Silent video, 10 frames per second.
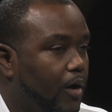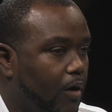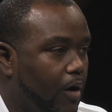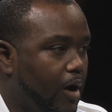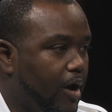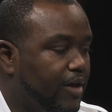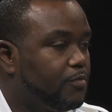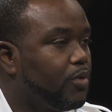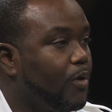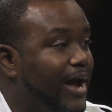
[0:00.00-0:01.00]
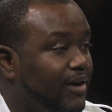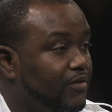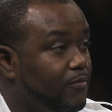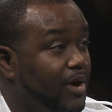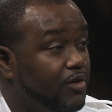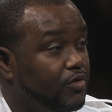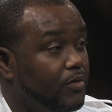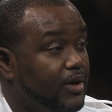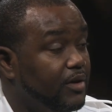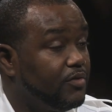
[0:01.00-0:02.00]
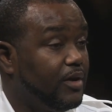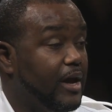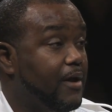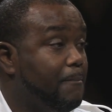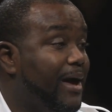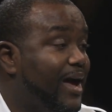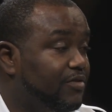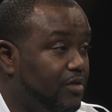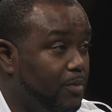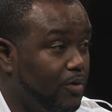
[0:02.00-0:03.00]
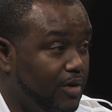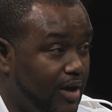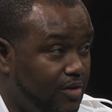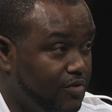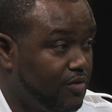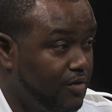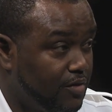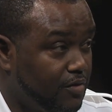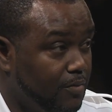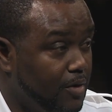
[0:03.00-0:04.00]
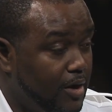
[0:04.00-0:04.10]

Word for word: uh, as proactive measure is a mass communication system